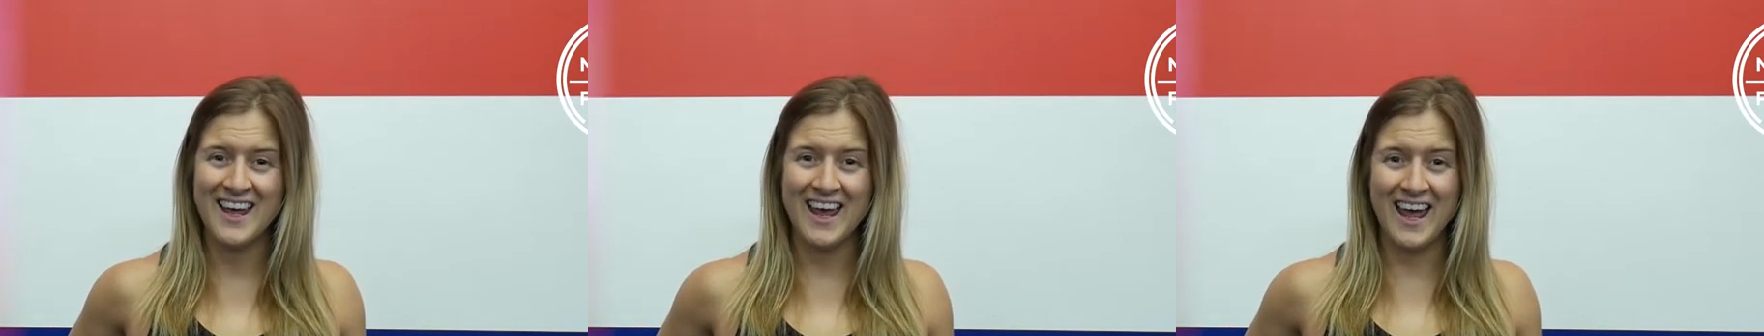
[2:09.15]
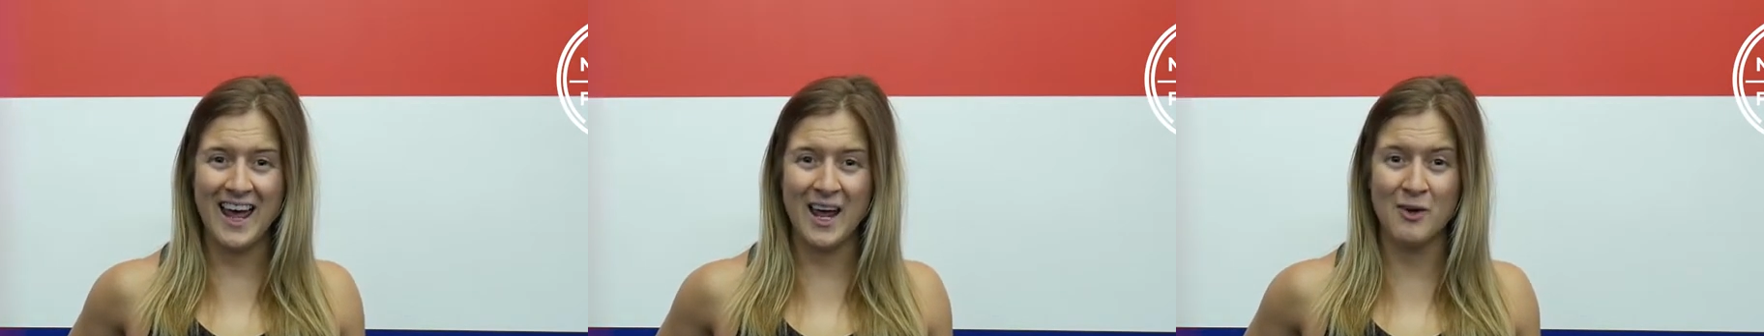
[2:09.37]

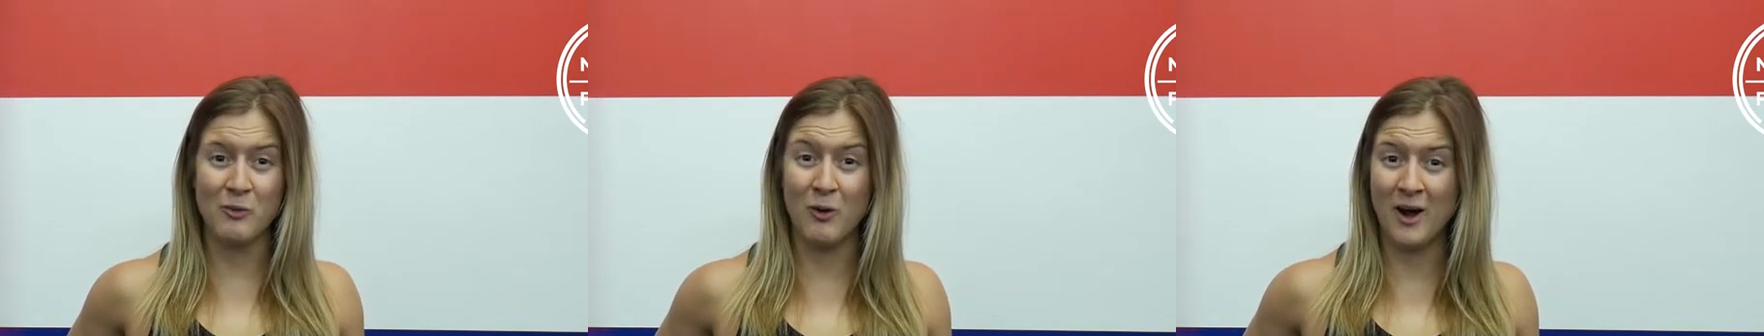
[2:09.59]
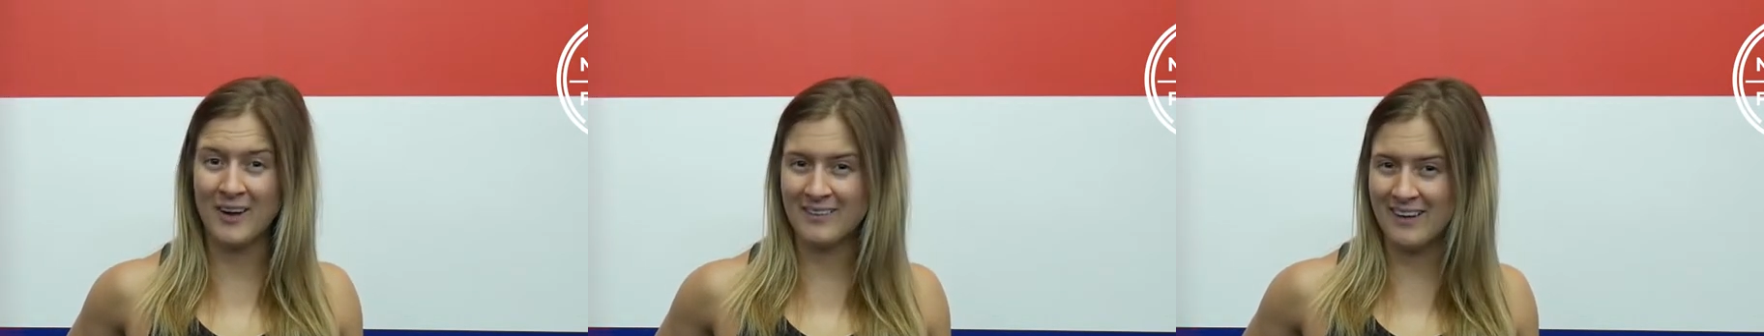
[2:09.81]
and
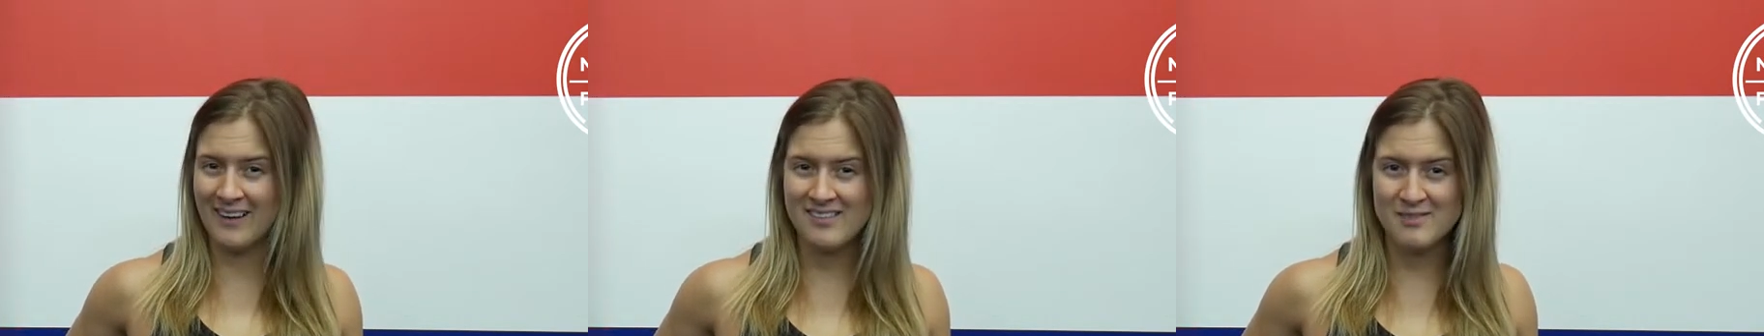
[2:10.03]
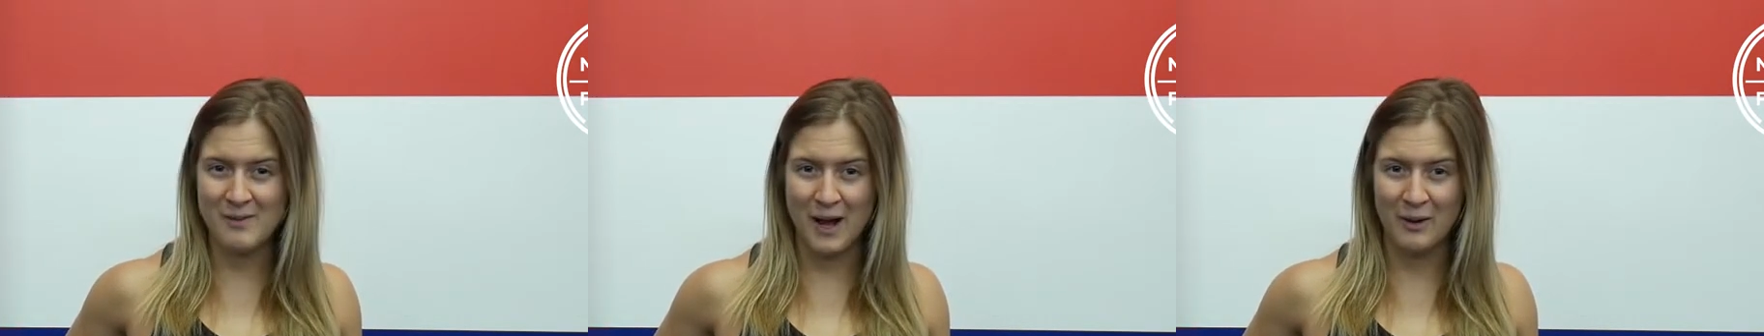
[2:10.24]
rock that
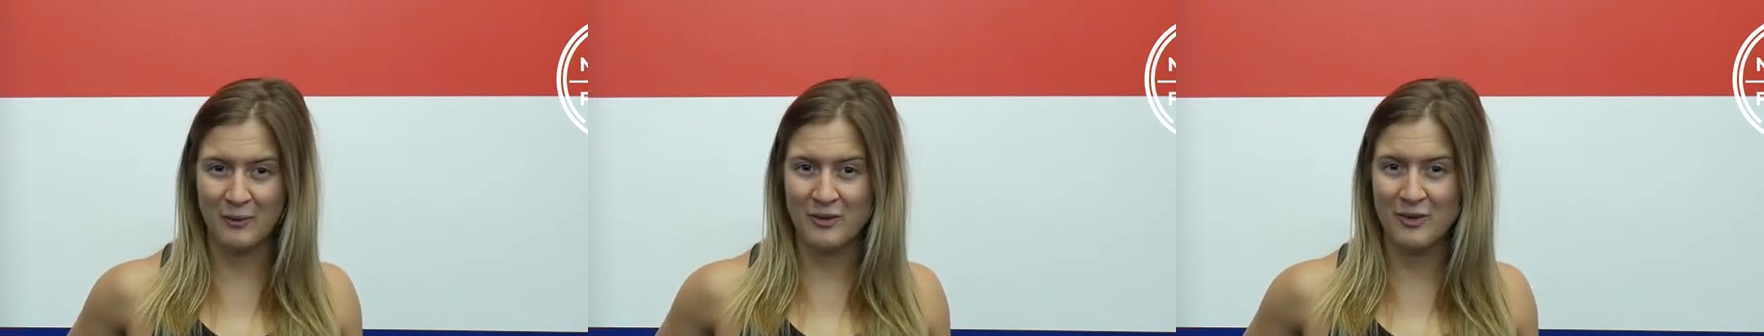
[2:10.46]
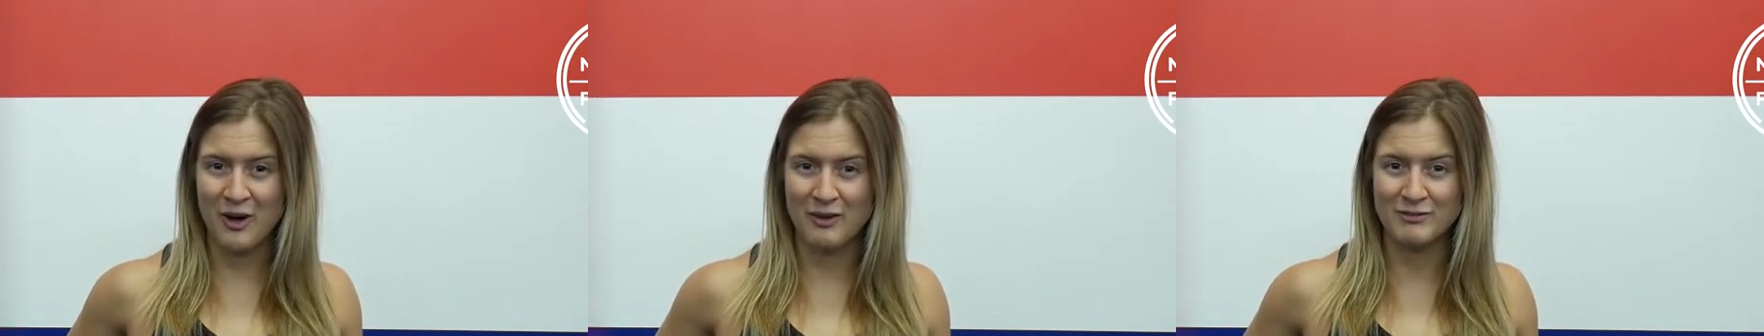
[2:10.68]
smile
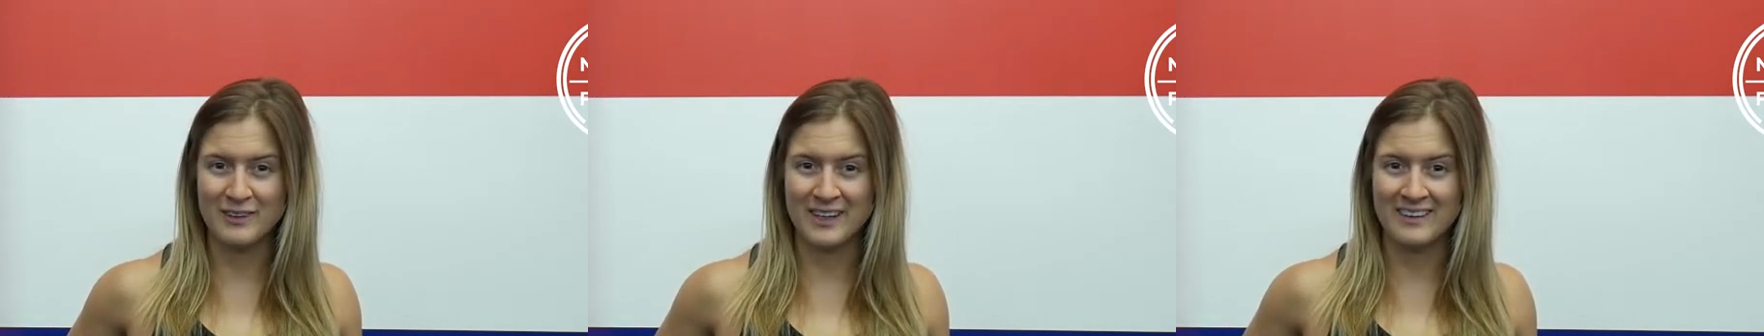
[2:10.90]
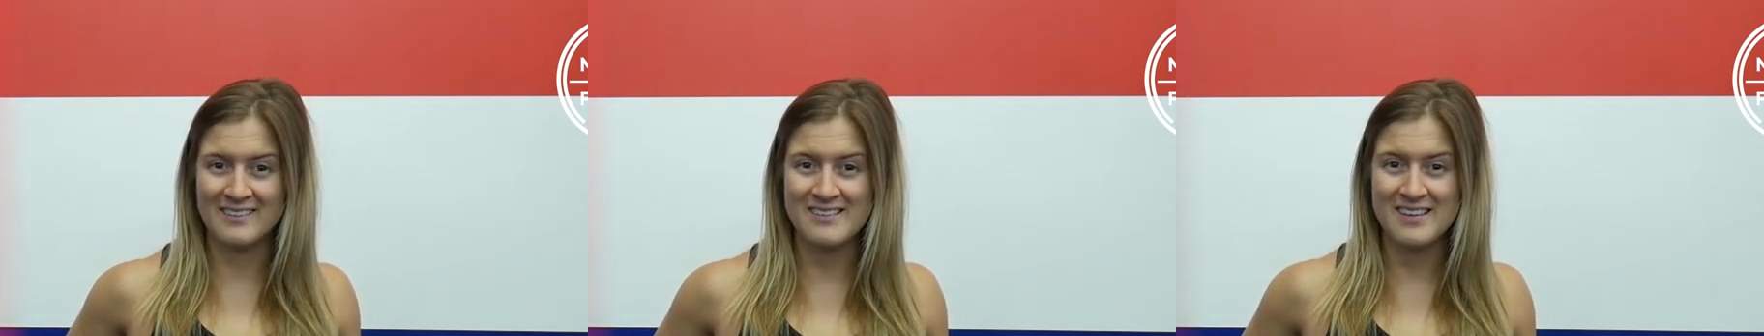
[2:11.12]
with
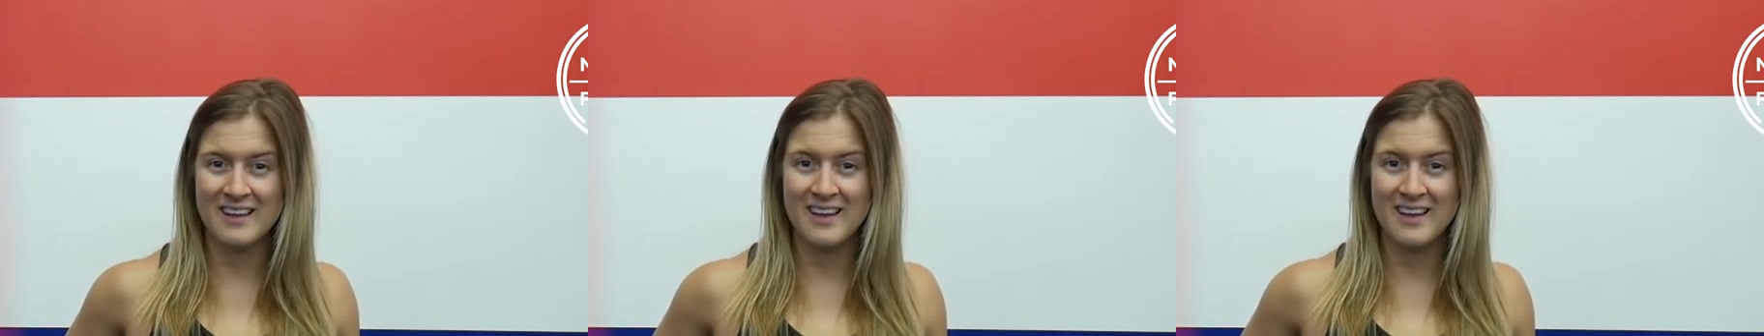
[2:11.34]
confidence.